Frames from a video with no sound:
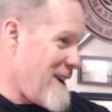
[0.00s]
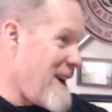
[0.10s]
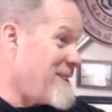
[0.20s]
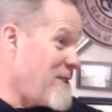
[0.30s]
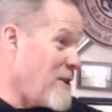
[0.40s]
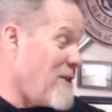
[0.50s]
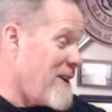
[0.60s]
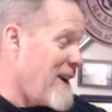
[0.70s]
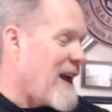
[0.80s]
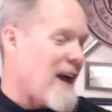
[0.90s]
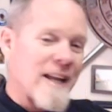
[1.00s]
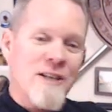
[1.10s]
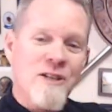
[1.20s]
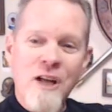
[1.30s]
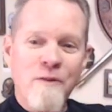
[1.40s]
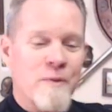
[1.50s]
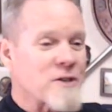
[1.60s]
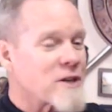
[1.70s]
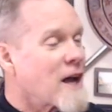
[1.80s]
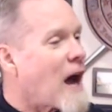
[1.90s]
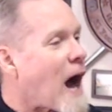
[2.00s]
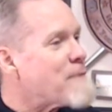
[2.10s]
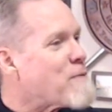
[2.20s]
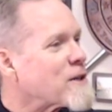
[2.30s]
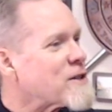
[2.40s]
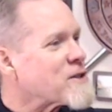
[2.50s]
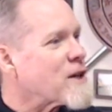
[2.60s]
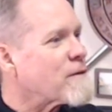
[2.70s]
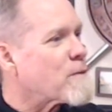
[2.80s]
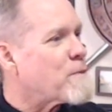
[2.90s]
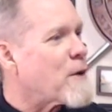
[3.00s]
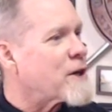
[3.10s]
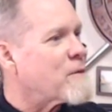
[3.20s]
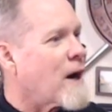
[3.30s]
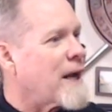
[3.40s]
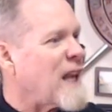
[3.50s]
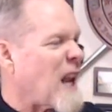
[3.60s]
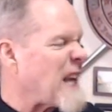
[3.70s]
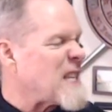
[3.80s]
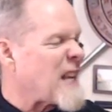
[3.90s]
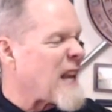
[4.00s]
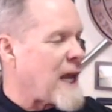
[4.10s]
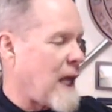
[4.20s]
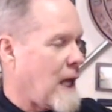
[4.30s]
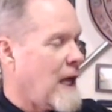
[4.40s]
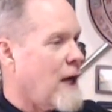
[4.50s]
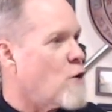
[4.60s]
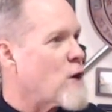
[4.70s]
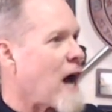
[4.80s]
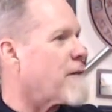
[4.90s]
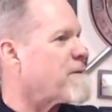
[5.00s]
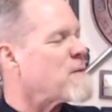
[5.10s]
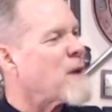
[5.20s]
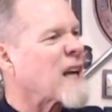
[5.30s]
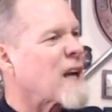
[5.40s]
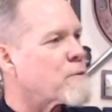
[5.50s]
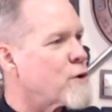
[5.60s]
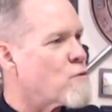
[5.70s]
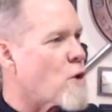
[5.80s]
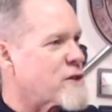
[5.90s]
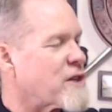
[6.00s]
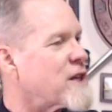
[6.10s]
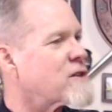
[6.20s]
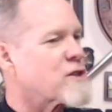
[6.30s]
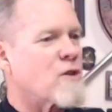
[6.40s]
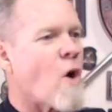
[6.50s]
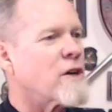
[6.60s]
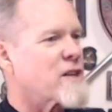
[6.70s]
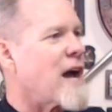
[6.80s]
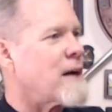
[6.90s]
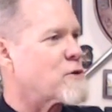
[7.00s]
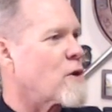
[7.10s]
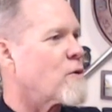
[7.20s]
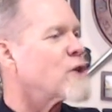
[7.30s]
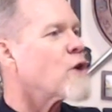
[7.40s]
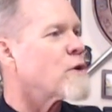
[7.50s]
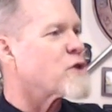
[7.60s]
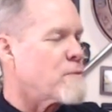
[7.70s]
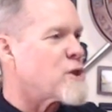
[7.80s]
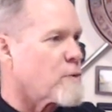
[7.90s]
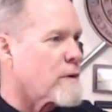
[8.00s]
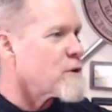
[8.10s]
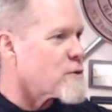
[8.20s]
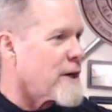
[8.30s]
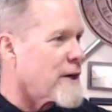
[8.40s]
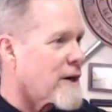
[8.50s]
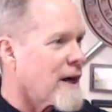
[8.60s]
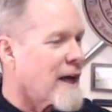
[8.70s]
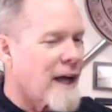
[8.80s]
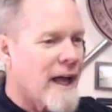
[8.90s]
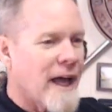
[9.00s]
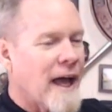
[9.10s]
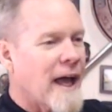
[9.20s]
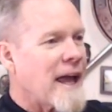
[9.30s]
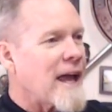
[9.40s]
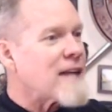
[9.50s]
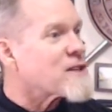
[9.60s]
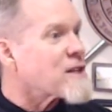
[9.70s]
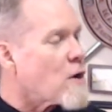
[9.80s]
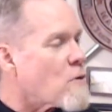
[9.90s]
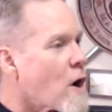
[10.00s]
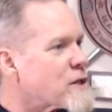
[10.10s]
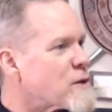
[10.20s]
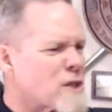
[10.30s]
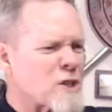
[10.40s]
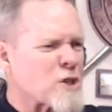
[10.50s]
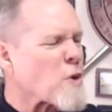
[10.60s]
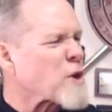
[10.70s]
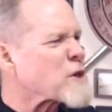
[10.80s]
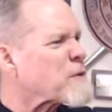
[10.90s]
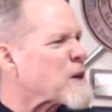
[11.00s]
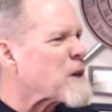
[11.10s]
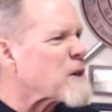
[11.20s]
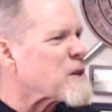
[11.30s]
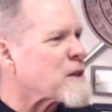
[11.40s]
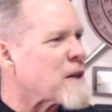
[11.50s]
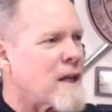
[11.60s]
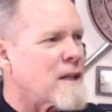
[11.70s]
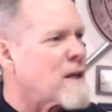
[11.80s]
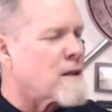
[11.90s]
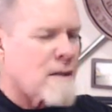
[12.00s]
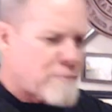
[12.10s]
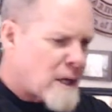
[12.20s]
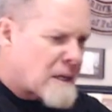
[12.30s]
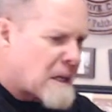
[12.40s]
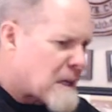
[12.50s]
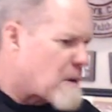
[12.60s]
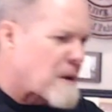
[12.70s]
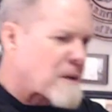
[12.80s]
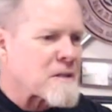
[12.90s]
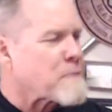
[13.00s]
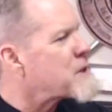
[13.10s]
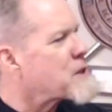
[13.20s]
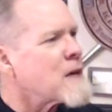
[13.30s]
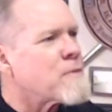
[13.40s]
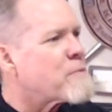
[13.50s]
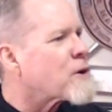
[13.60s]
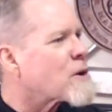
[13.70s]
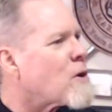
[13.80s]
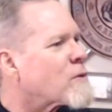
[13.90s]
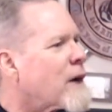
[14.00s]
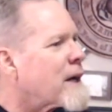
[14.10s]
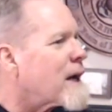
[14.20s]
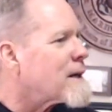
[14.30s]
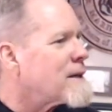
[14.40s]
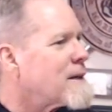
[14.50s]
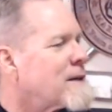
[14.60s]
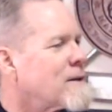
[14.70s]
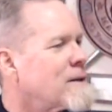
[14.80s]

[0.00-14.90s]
Yeah, I still live. This son of a bitch. I bought this thing from a buddy of mine in 1980. Who got it from Montgomery Wards. It thinks as tall as I am. So, it's a midget refrigerator. That's awesome. It still works. It was in storage for years. You plug it in, it works. It's keeping beer cold right now. Yeah.